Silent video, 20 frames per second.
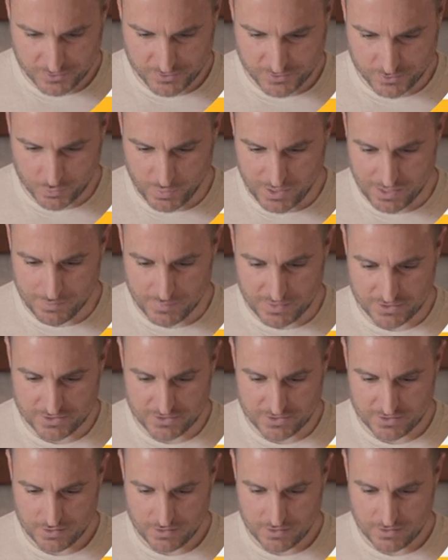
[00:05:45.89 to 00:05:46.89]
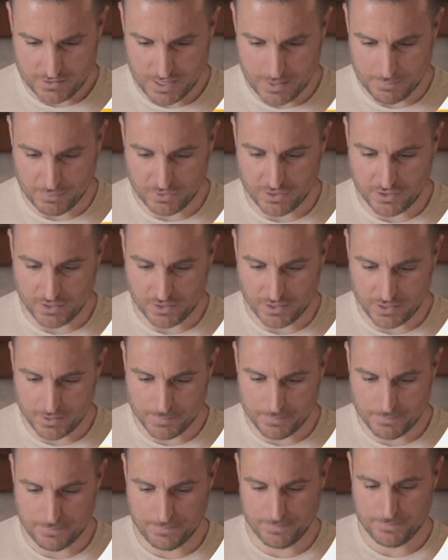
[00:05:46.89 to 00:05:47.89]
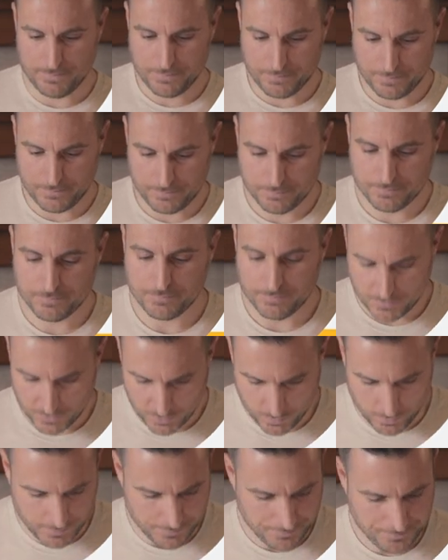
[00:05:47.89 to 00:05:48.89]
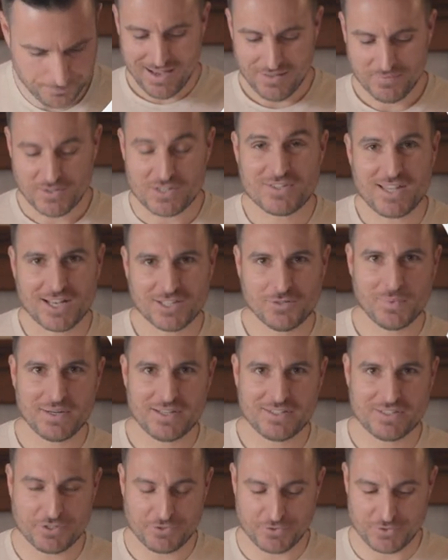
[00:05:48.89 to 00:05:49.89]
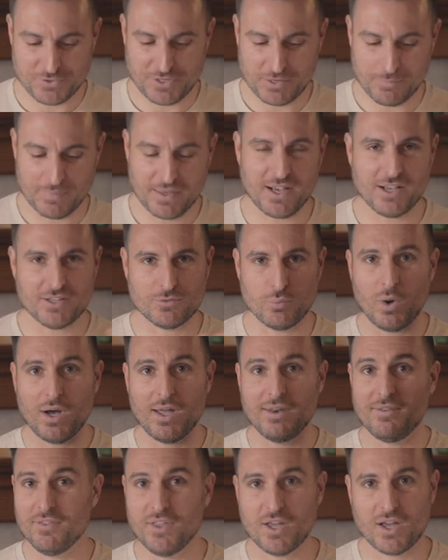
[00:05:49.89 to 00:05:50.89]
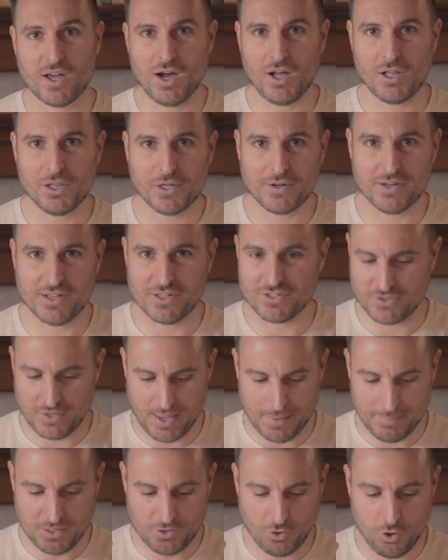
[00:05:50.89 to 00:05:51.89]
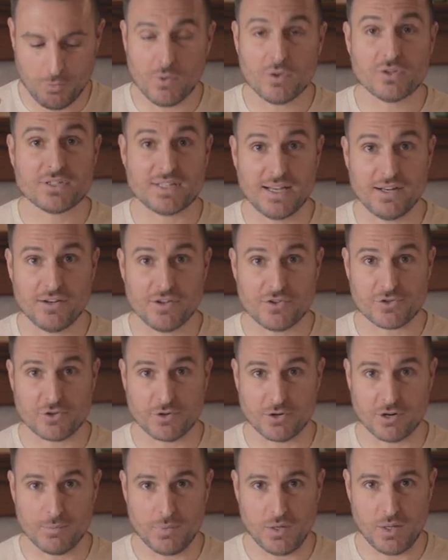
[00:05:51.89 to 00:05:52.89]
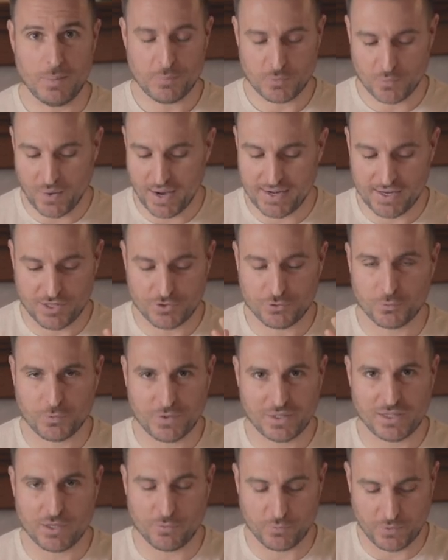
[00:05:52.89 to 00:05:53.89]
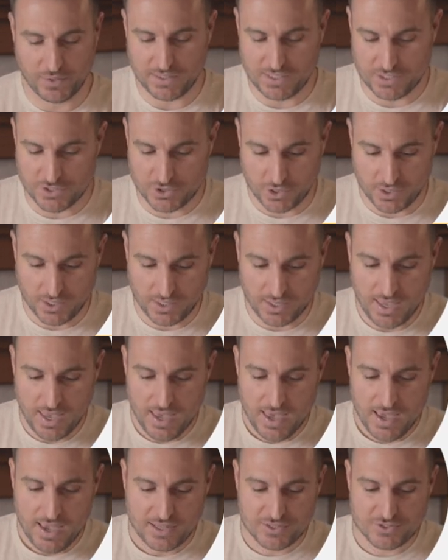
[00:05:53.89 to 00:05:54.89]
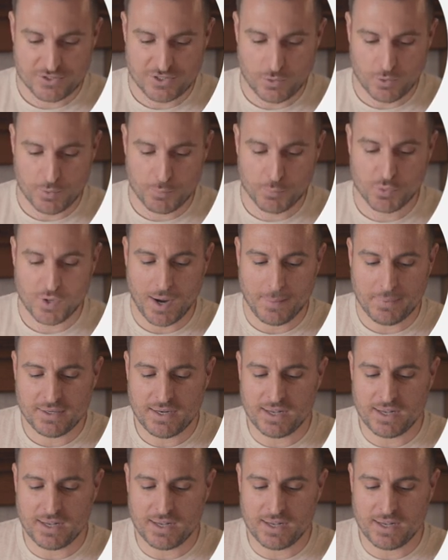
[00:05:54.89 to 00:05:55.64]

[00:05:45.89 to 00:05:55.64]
squamous epithelium. Cool. This next one is interesting because one, the color is, I mean, almost indiscernible, right? It's really, really dark. And so we're probably